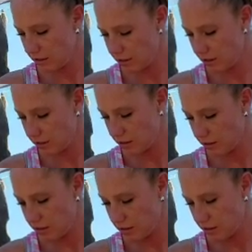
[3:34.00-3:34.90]

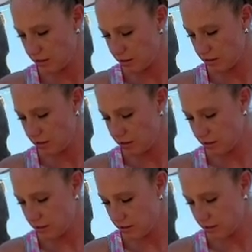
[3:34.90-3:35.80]

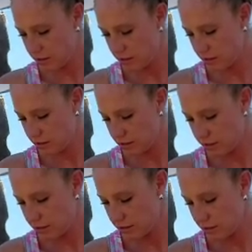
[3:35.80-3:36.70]

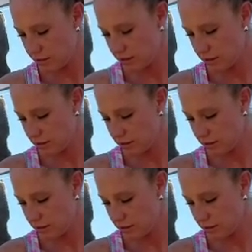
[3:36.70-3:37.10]
No one is speaking in this clip.